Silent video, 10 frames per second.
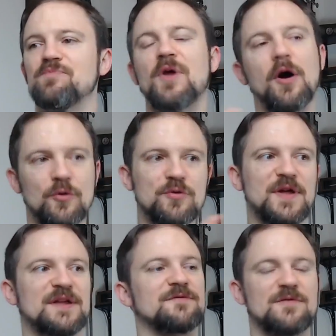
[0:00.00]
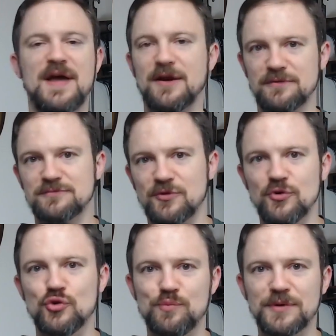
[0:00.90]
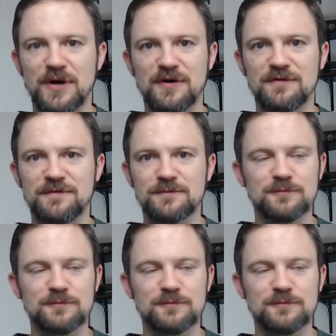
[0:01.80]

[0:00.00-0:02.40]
other than for that group of